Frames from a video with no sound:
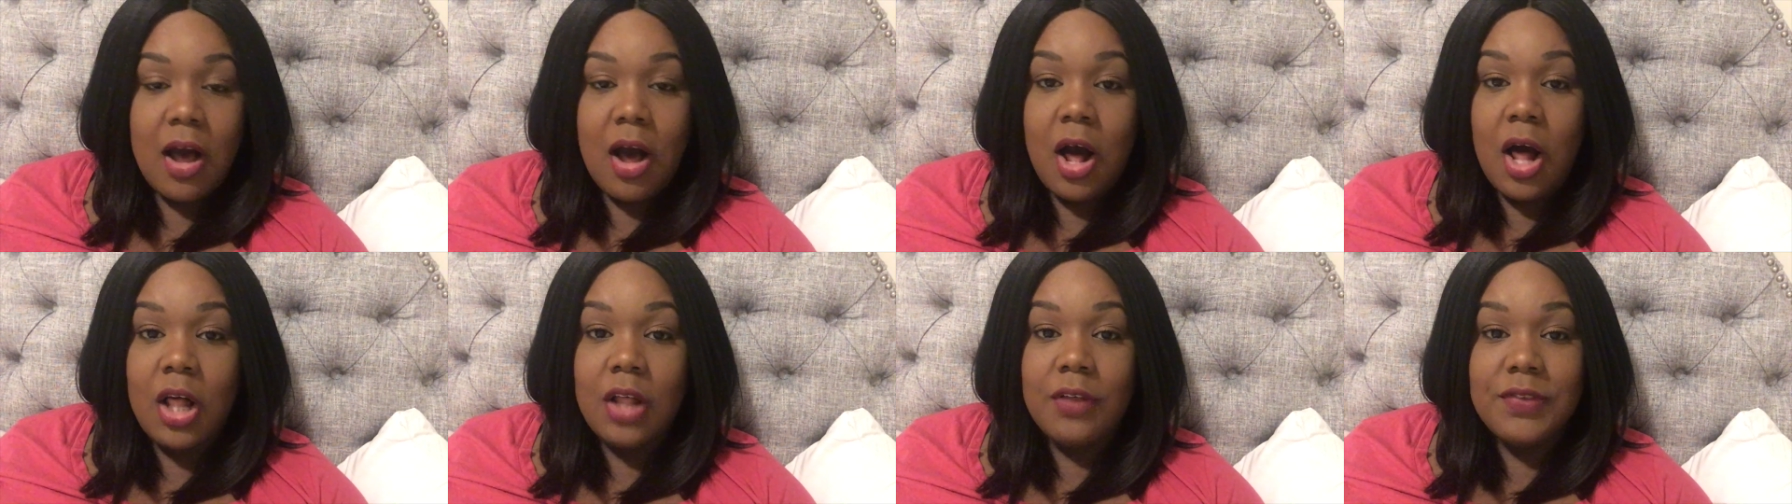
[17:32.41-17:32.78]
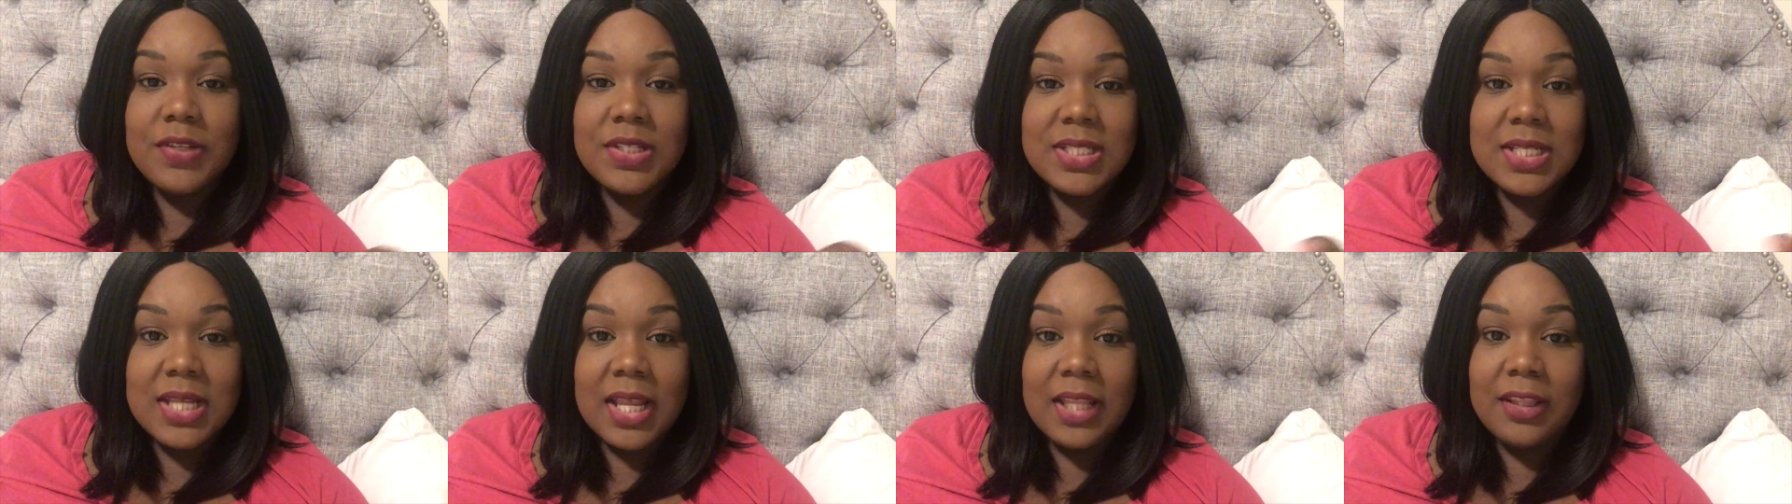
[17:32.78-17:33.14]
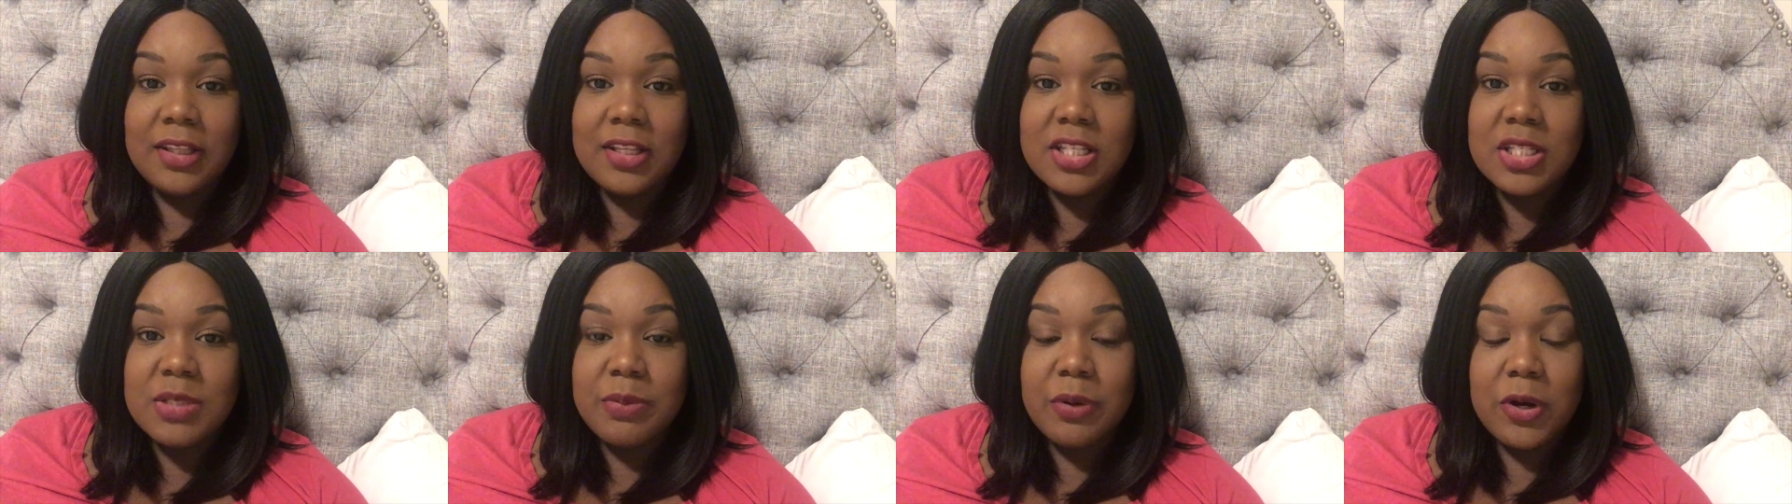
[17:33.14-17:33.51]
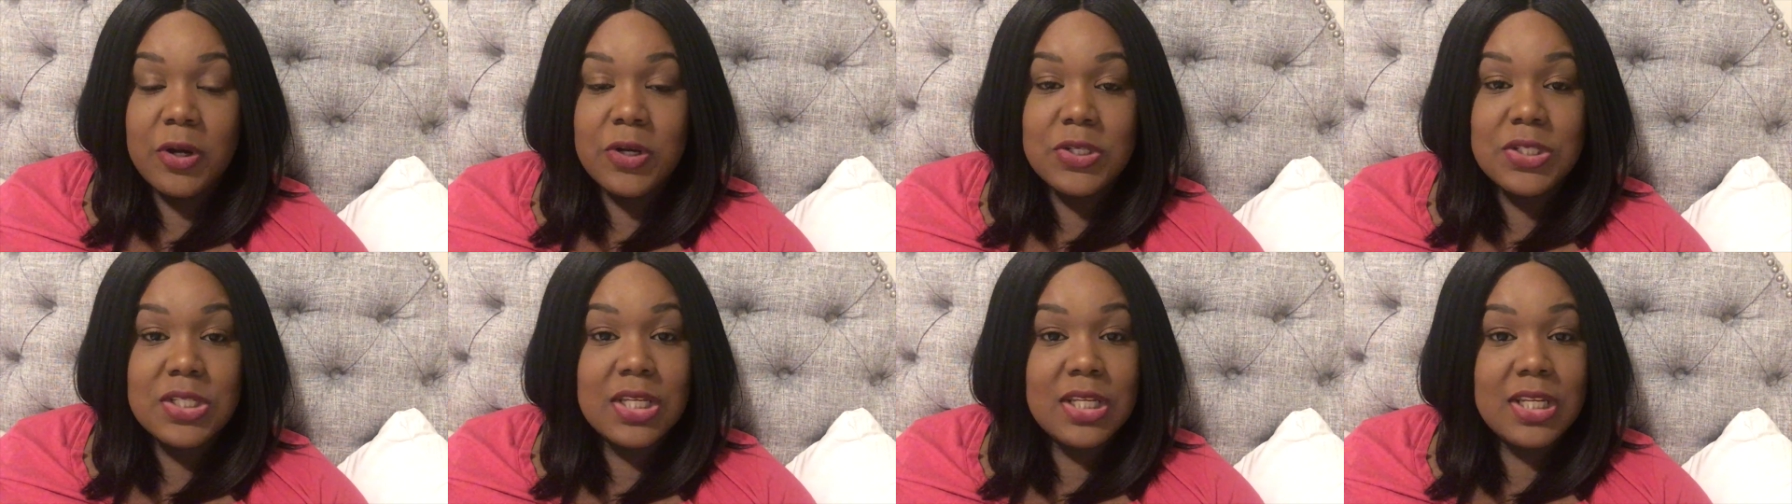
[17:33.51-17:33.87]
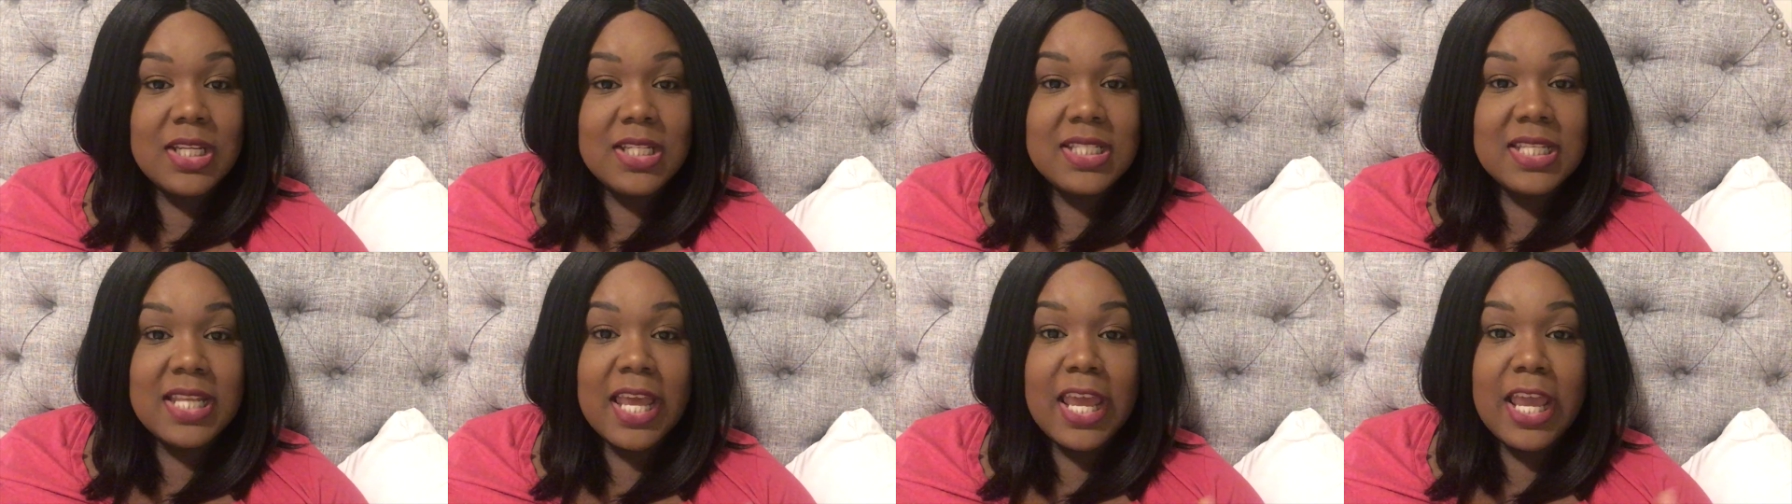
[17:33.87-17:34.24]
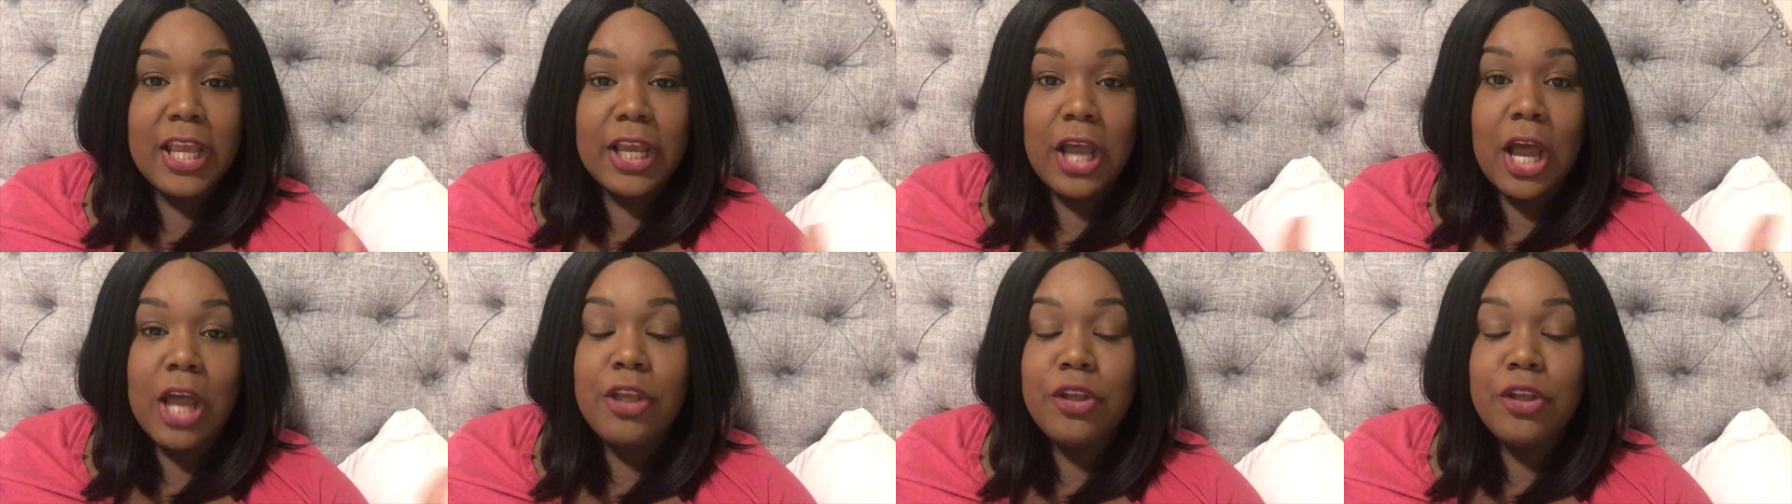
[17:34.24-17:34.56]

All of a sudden, this person is saying,